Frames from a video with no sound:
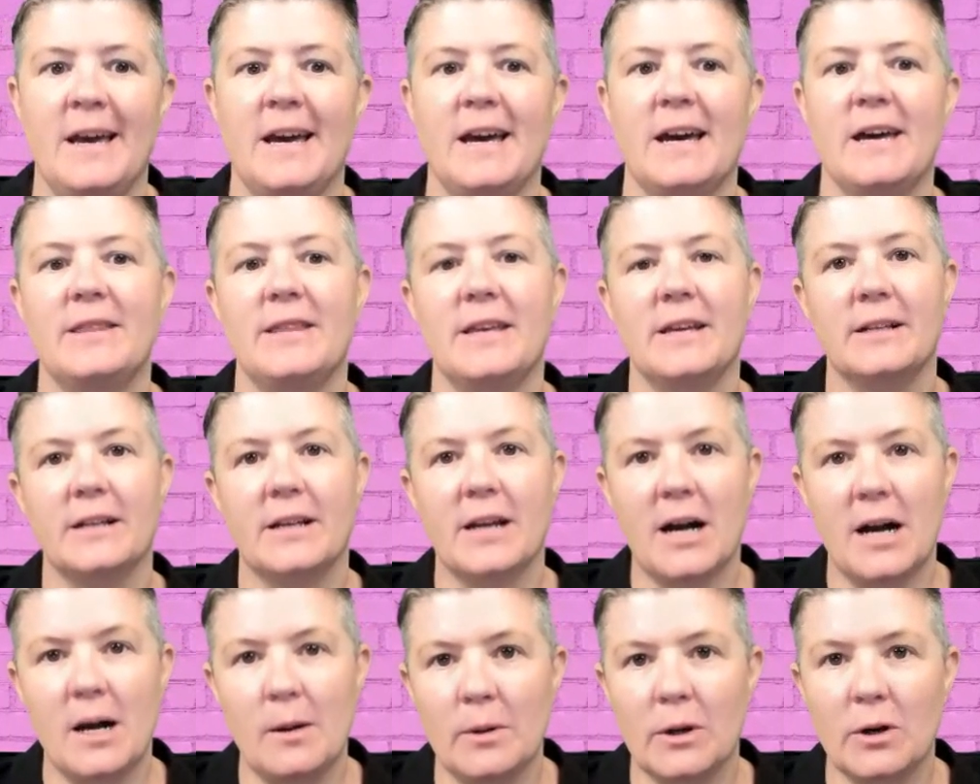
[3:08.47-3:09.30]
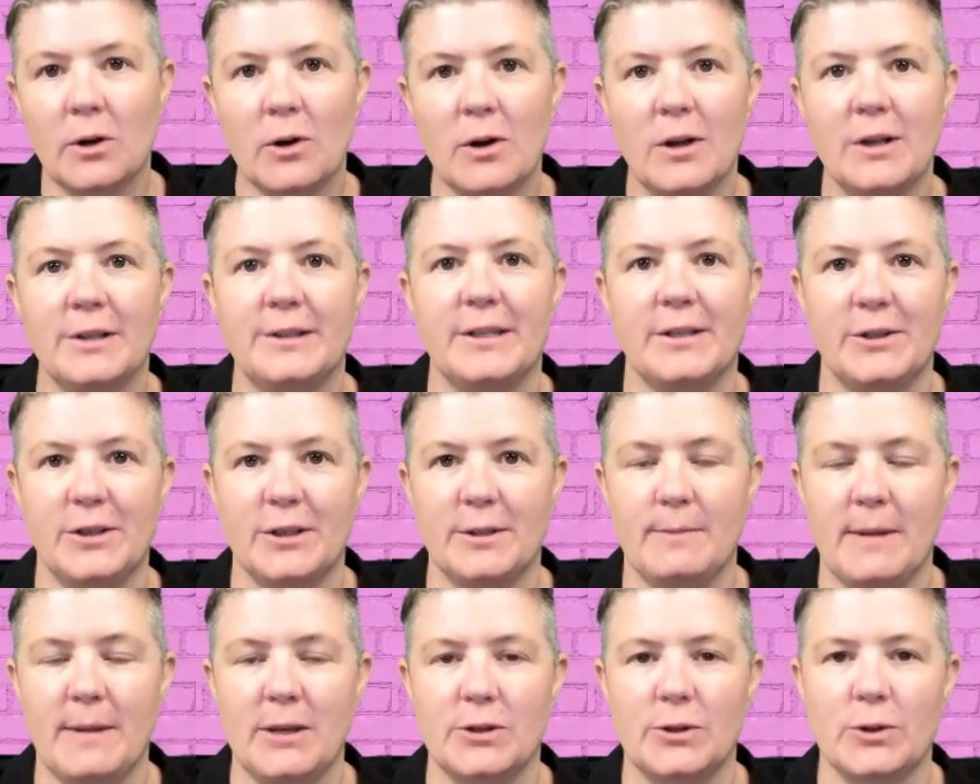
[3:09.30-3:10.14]
And then come across and
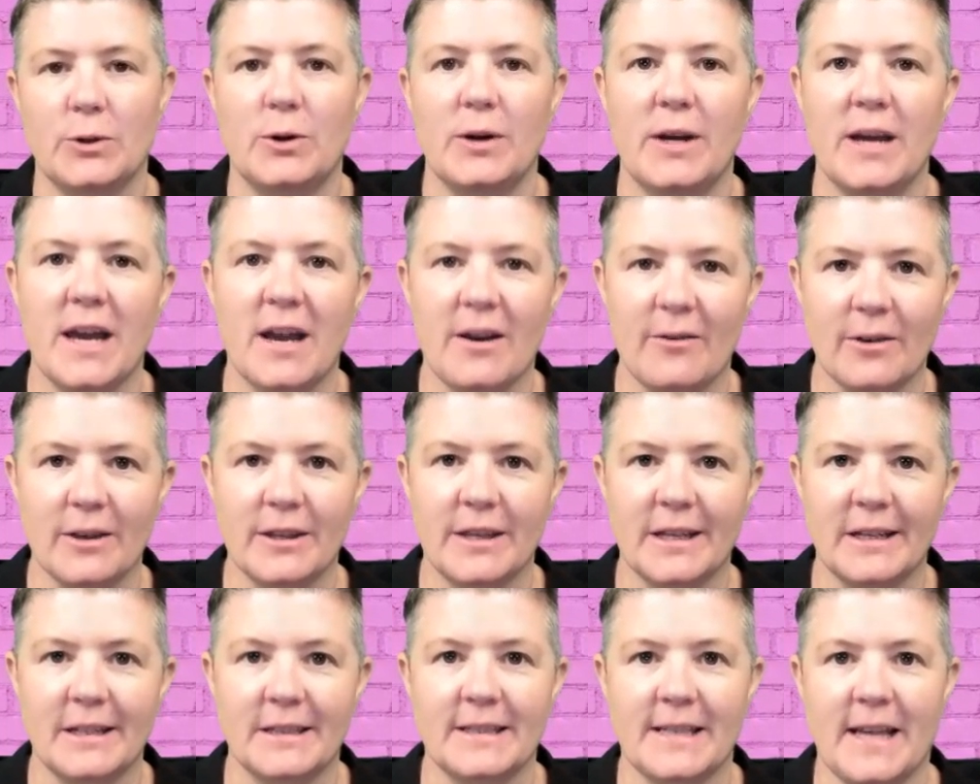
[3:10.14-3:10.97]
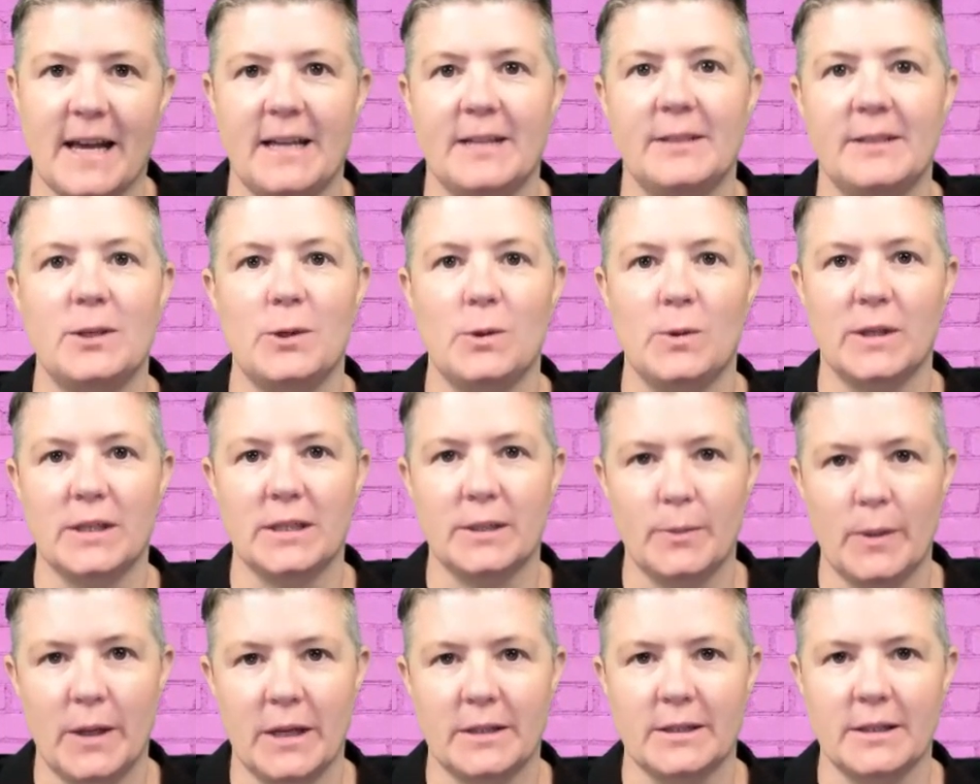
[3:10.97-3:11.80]
just make sure everything's as you
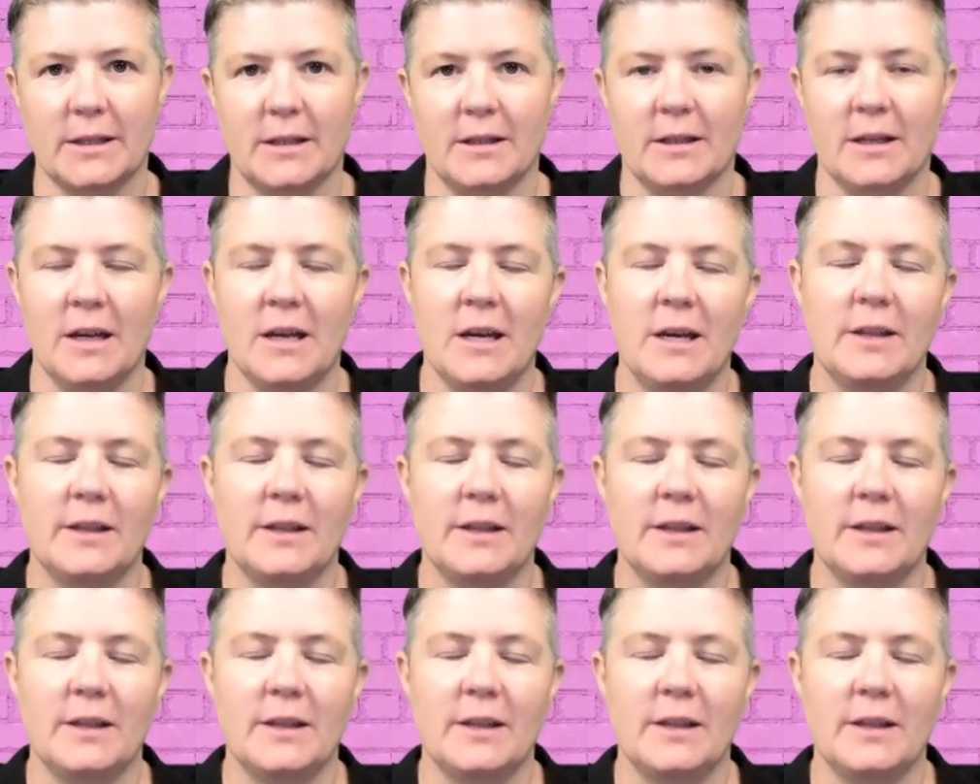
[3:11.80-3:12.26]
expected.